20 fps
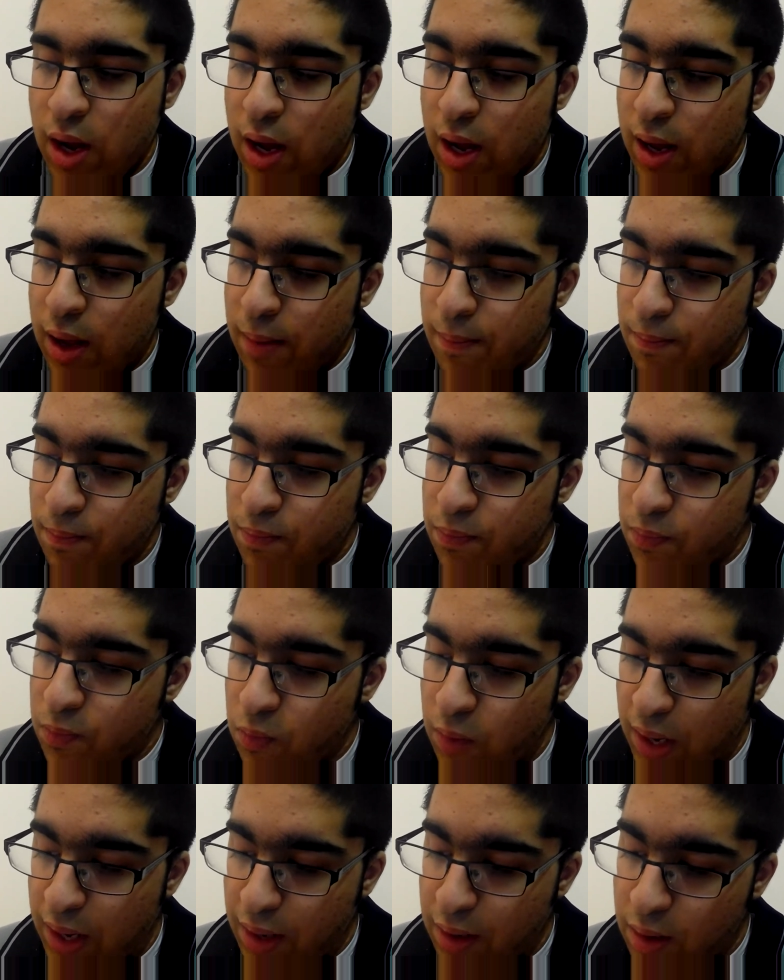
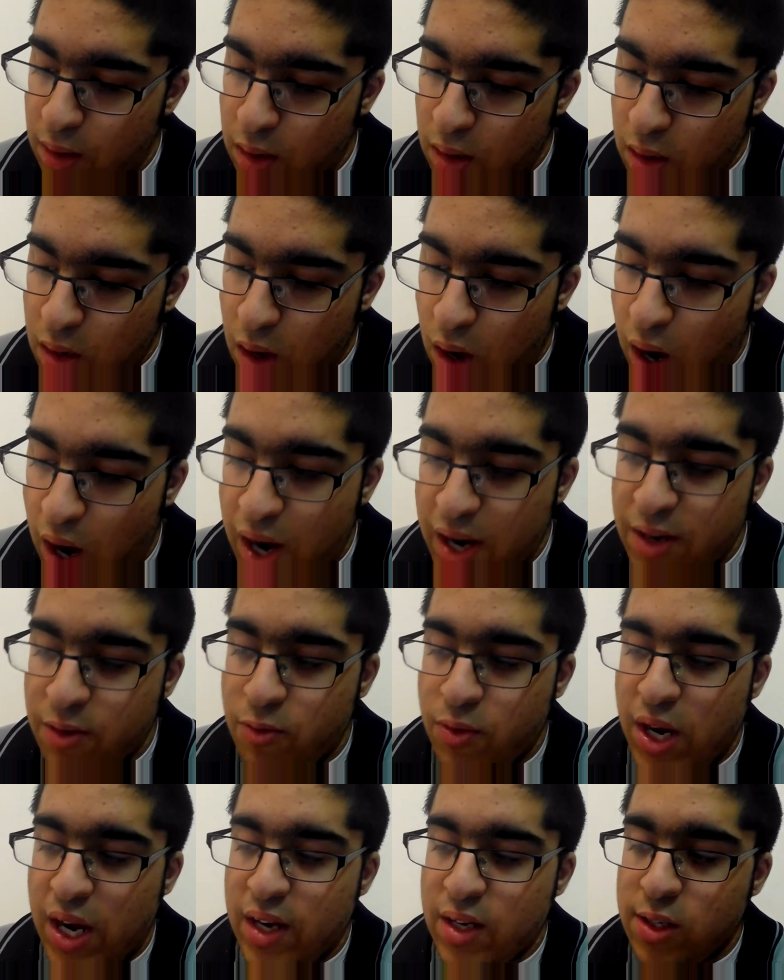Iron
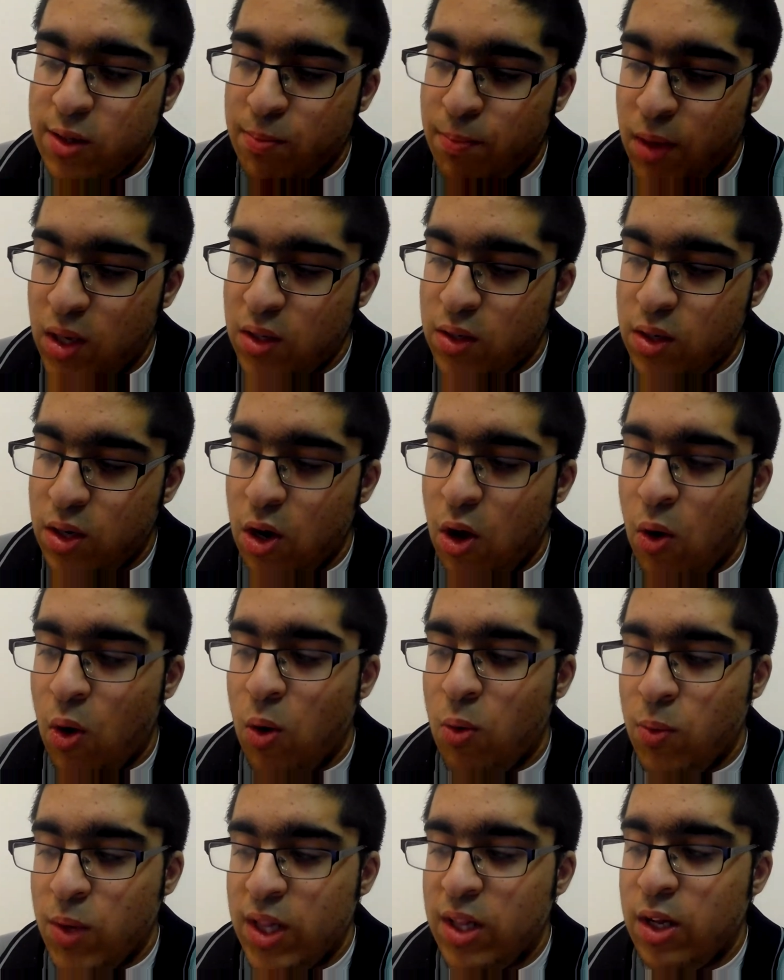reacts much
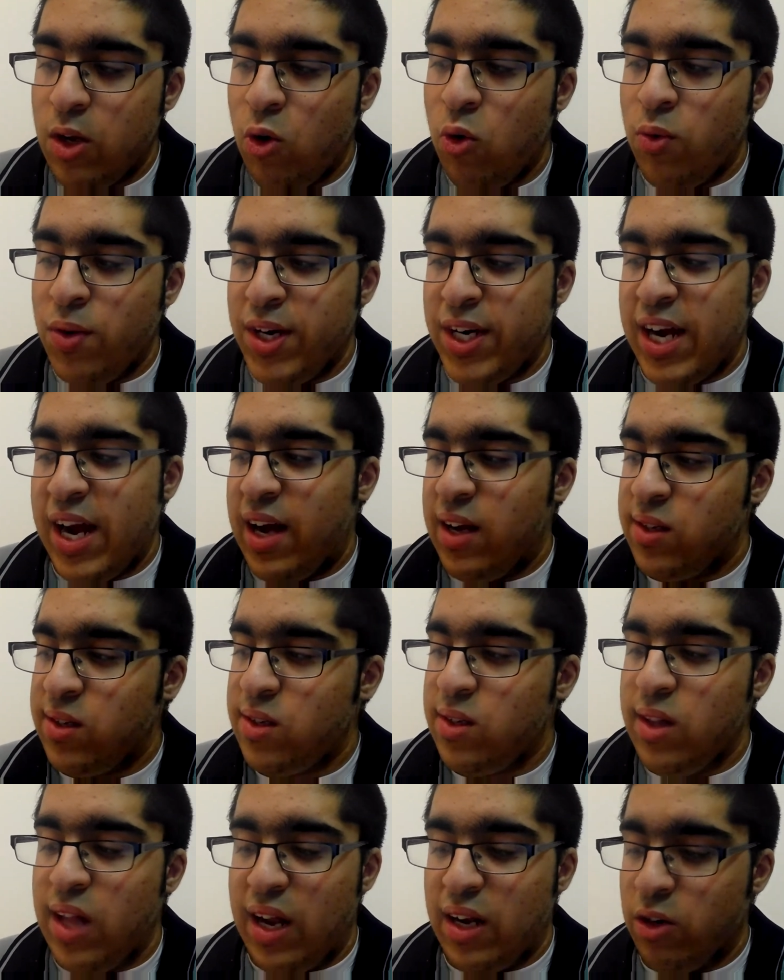slower with chlorine
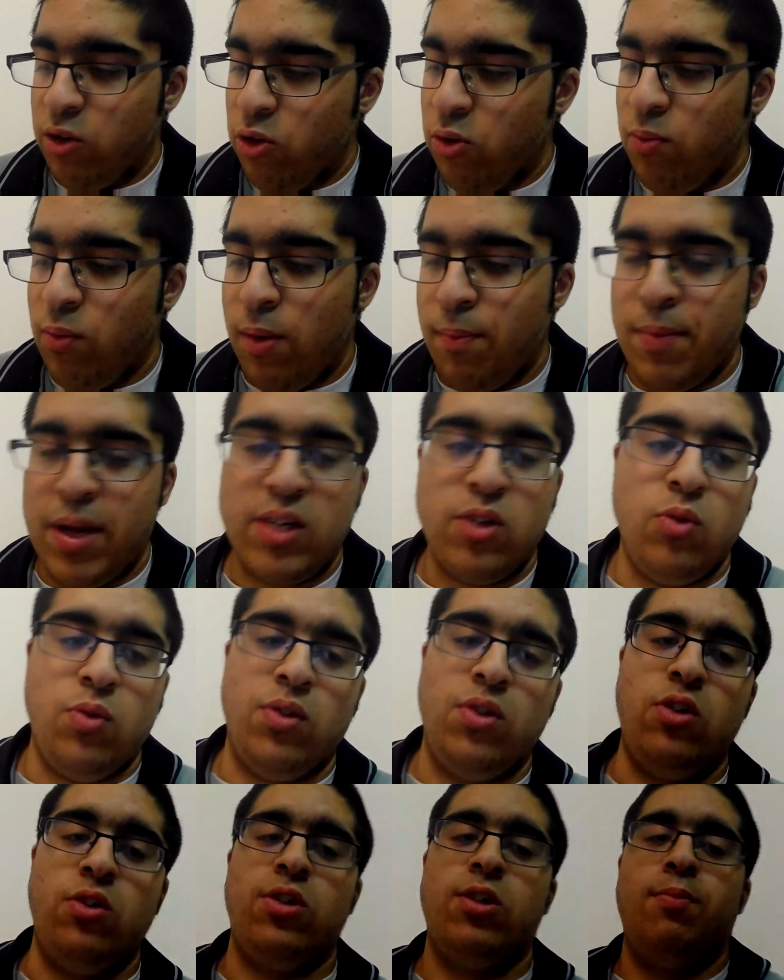gas than group 1
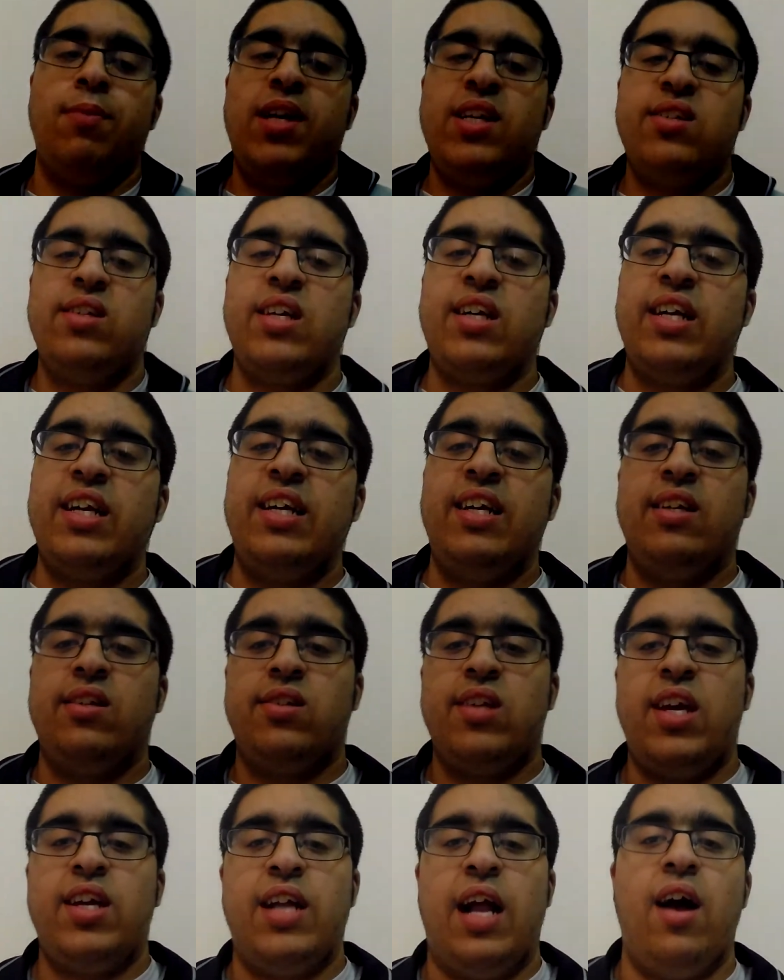metals do. So basically, you're
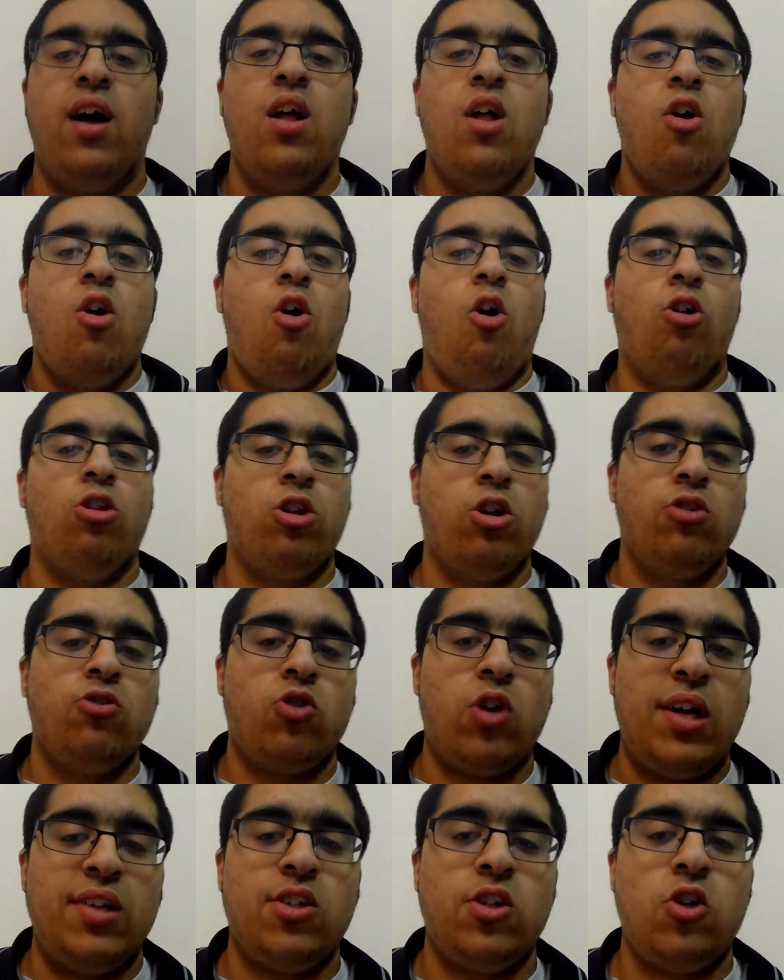saying that although
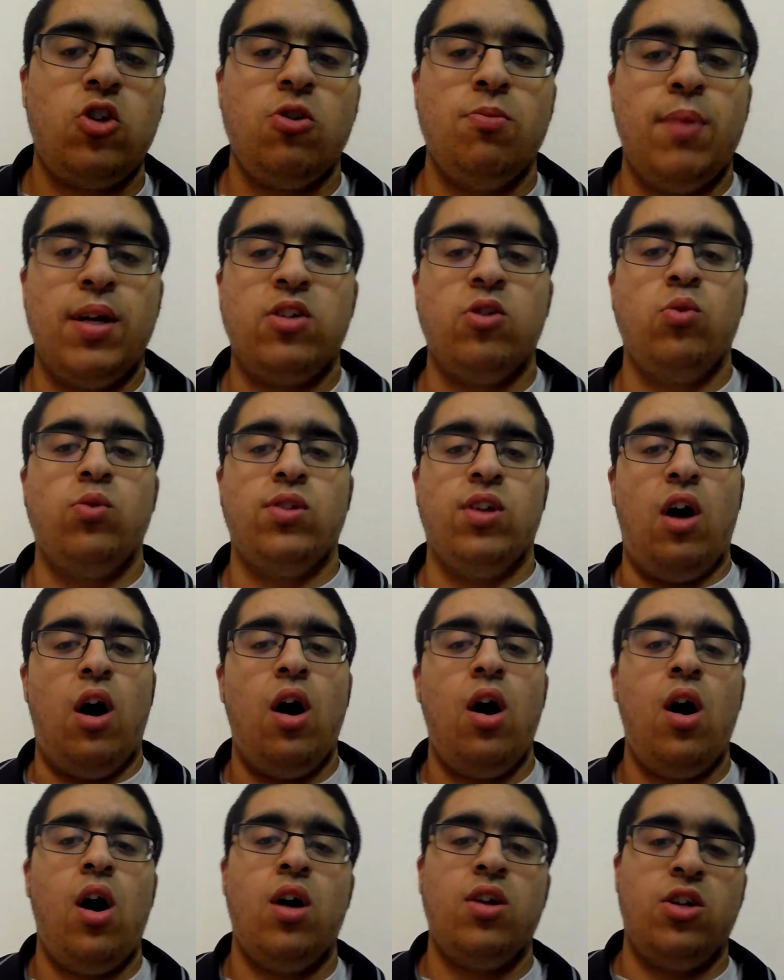transition metals are
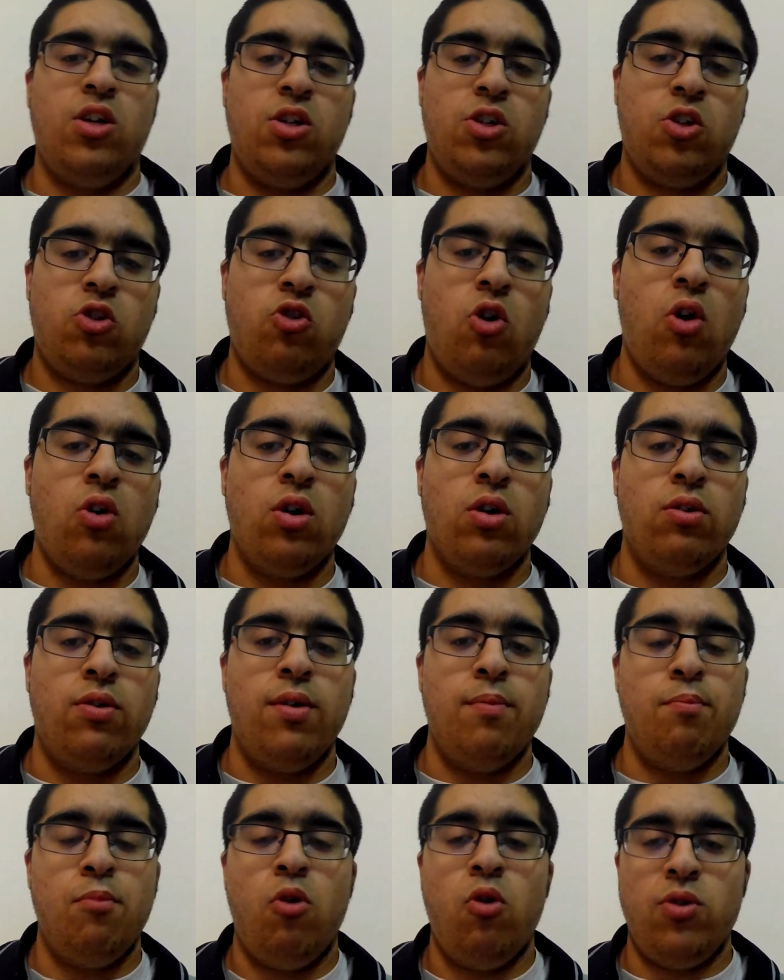harder, stronger,
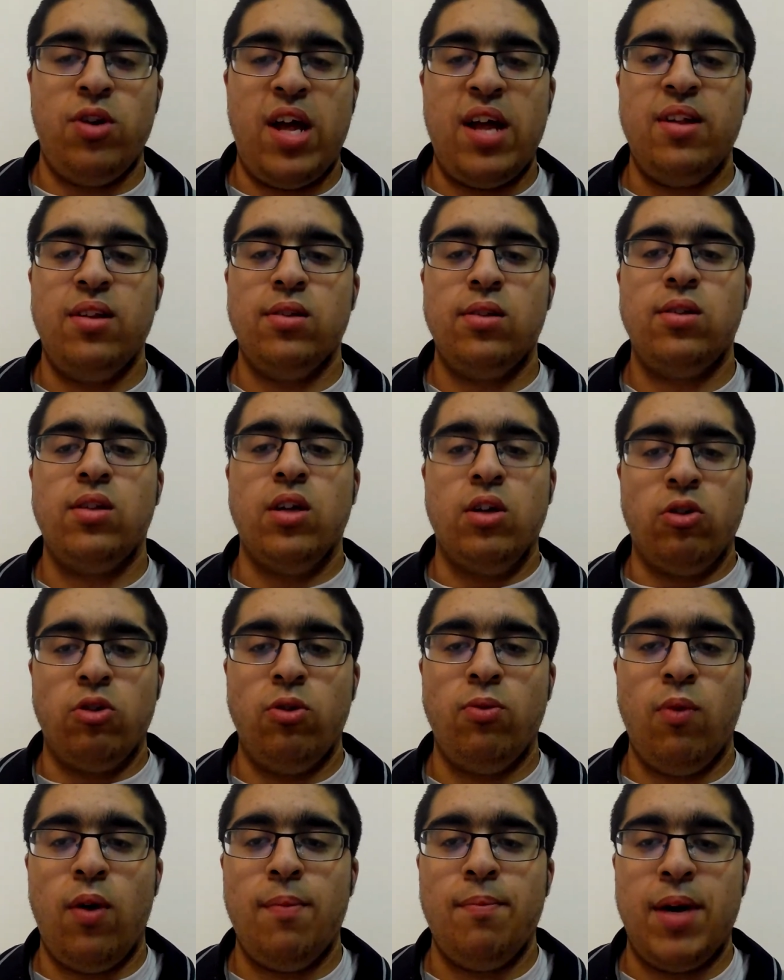and more dense than
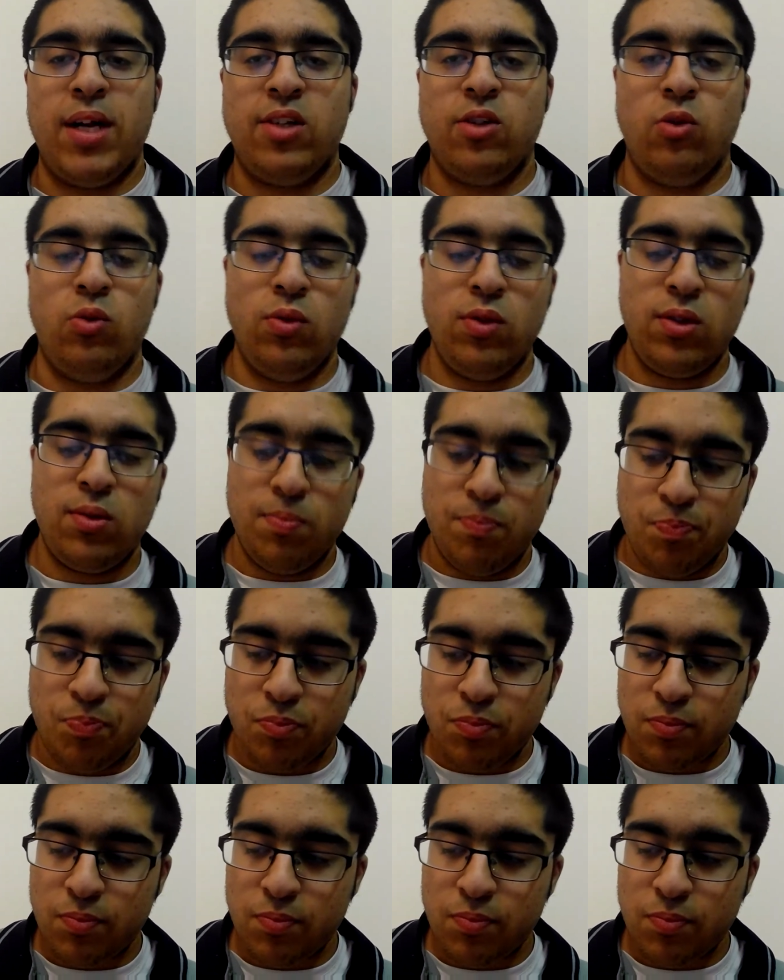group 1 metals,